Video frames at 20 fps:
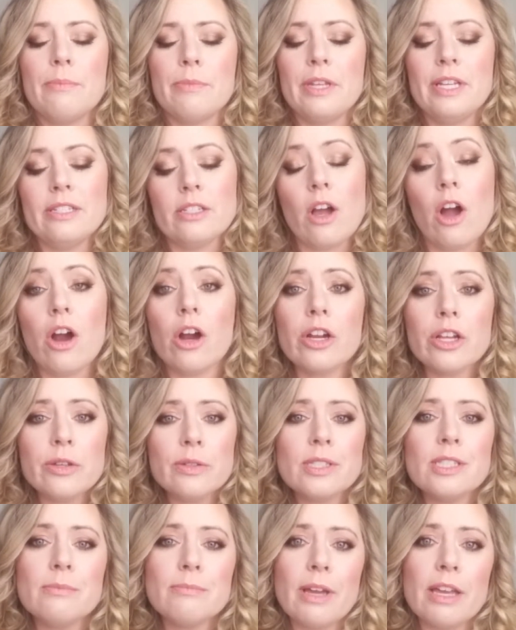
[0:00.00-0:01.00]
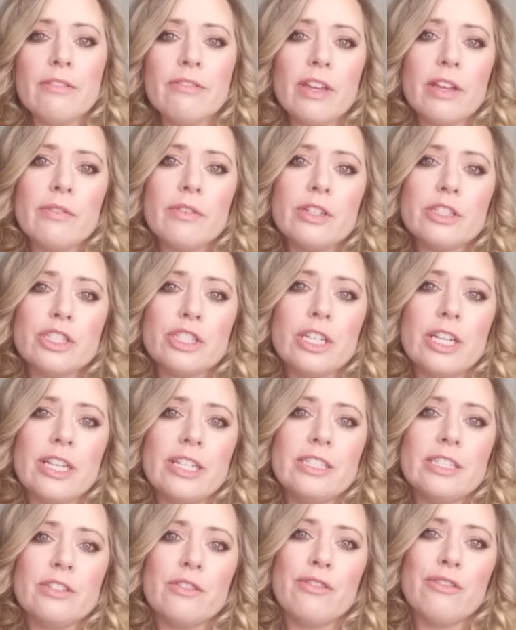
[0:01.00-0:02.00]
These are using my favorite shades